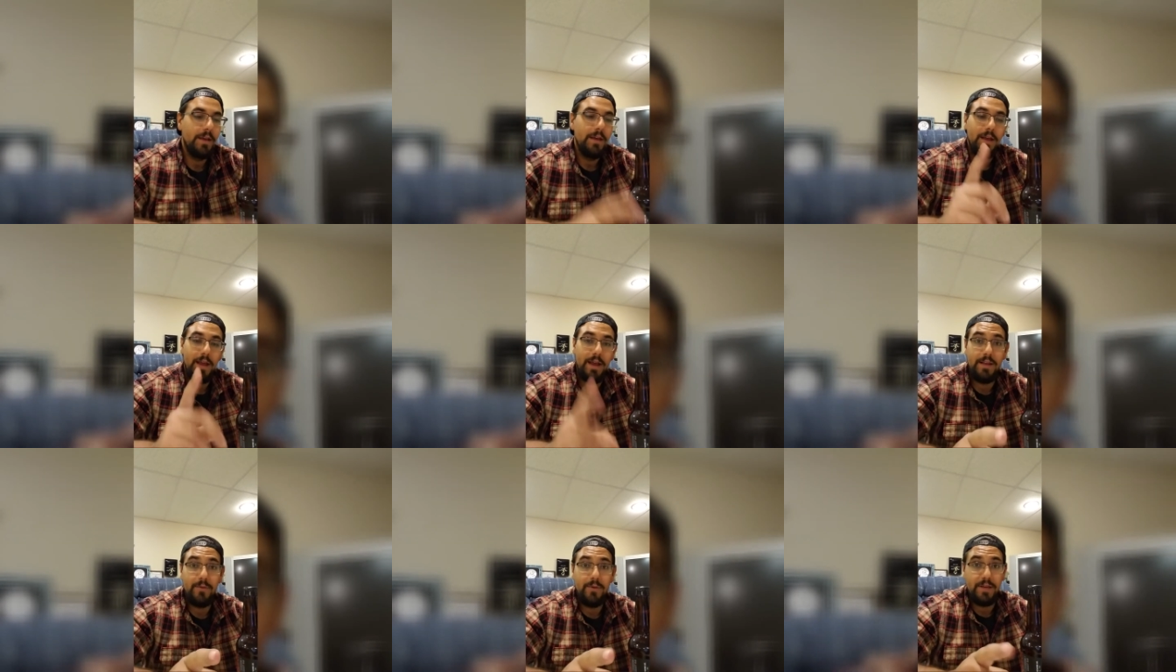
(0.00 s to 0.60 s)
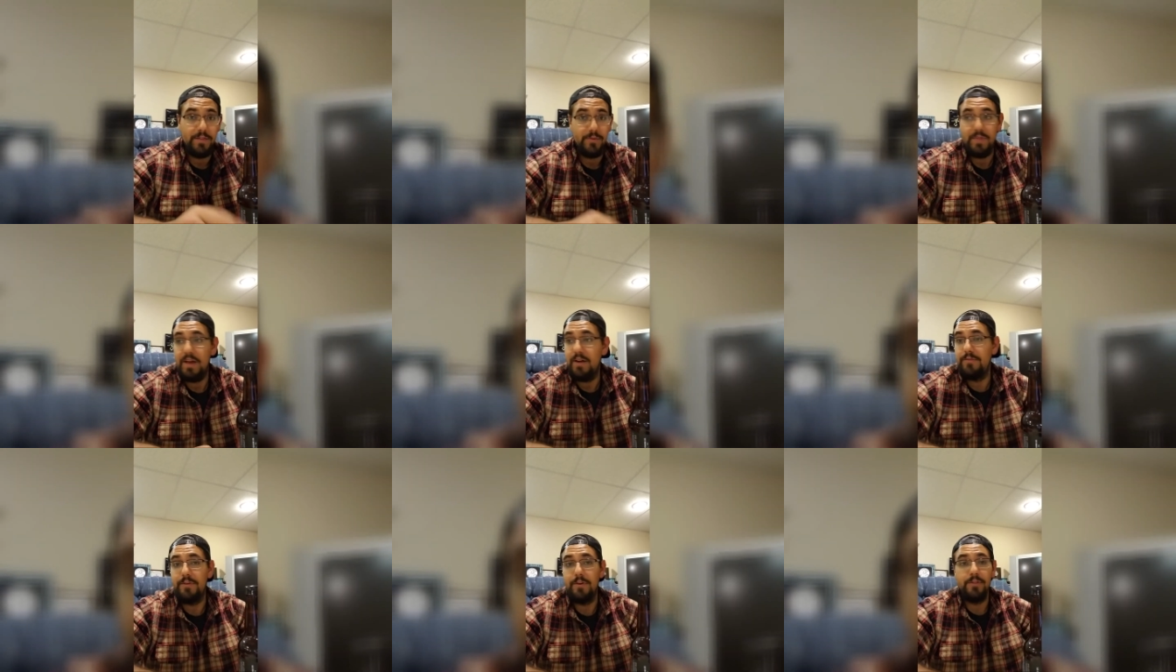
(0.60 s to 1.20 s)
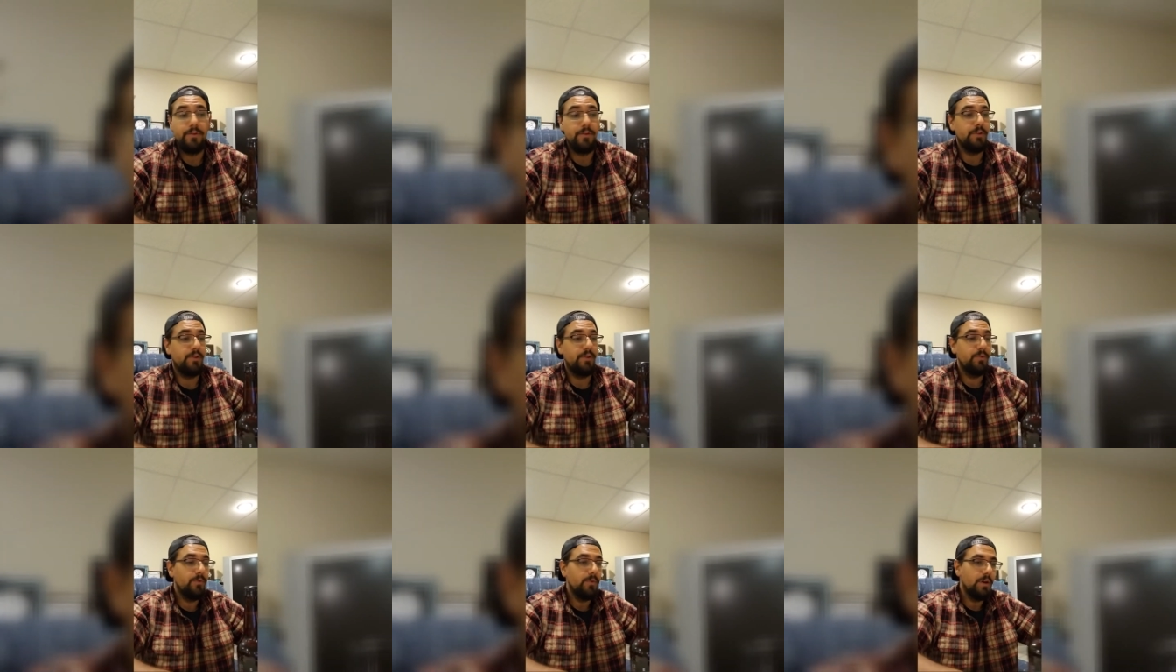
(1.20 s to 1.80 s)
Anyways, without further
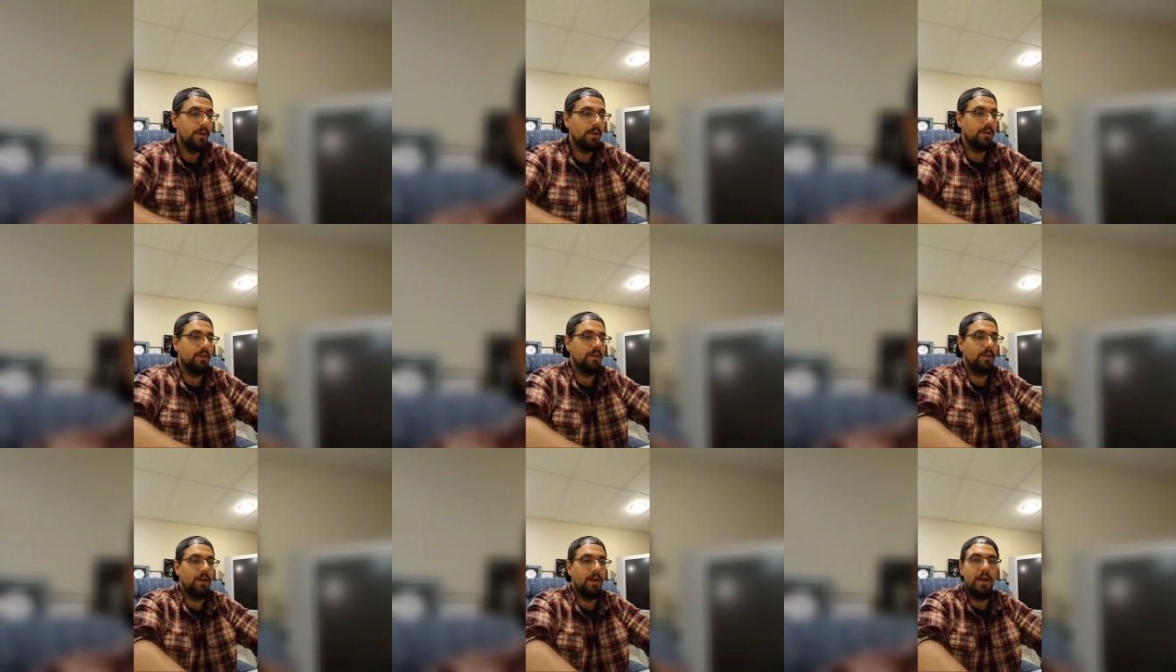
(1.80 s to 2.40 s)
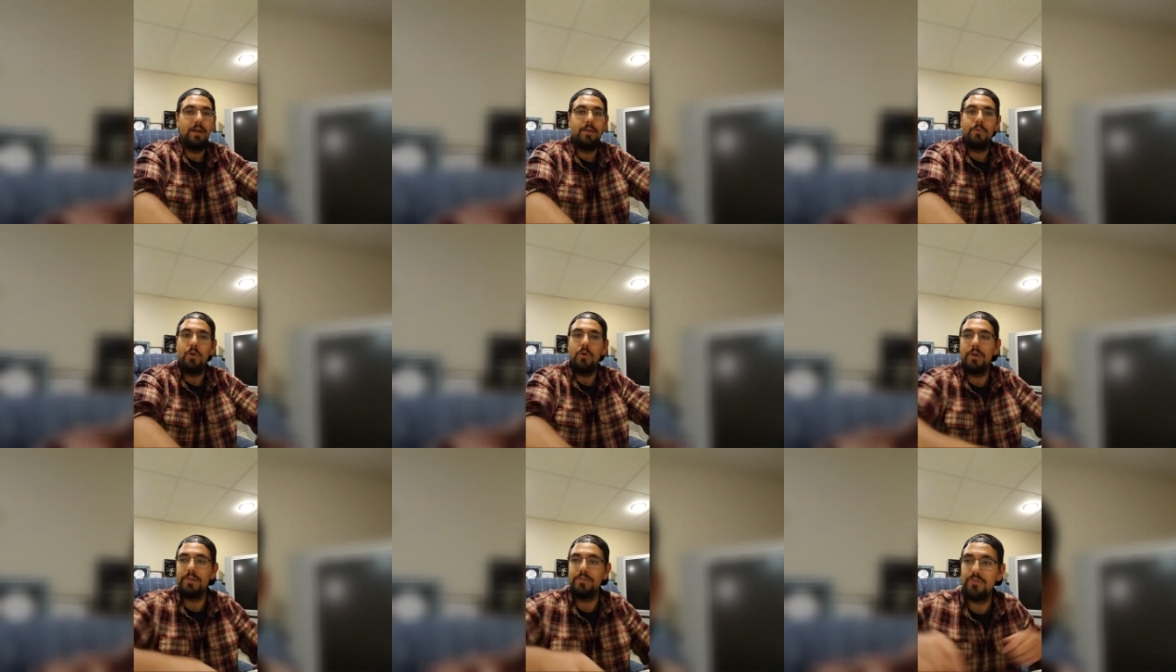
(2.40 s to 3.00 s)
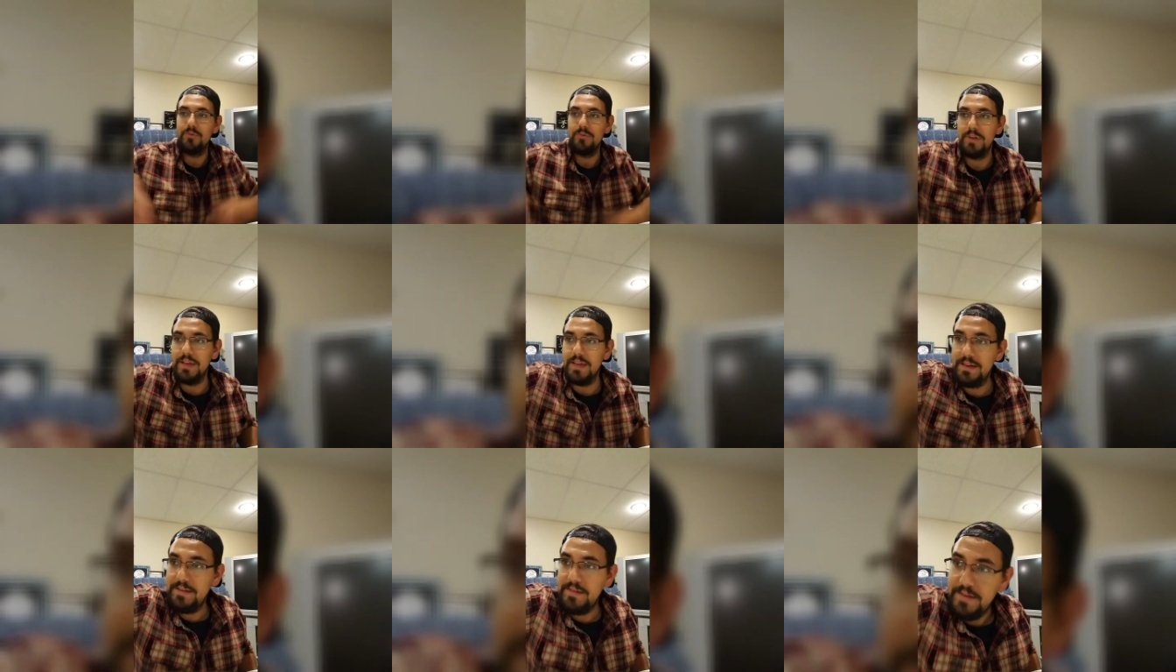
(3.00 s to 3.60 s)
ado, I'm going to
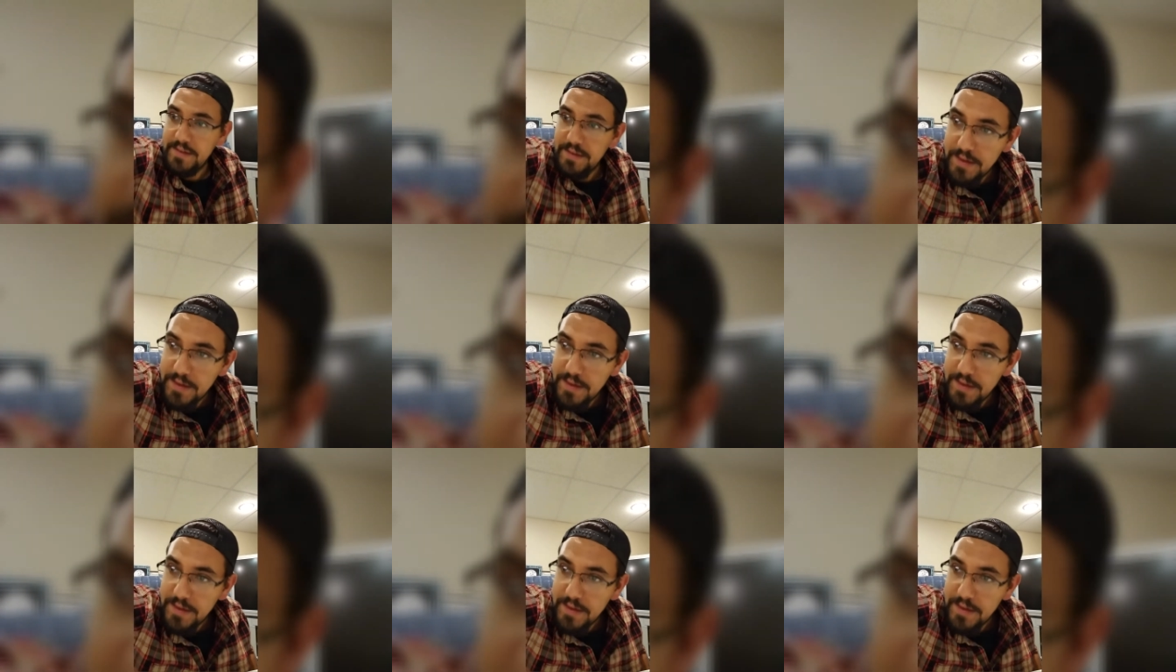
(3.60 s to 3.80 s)
get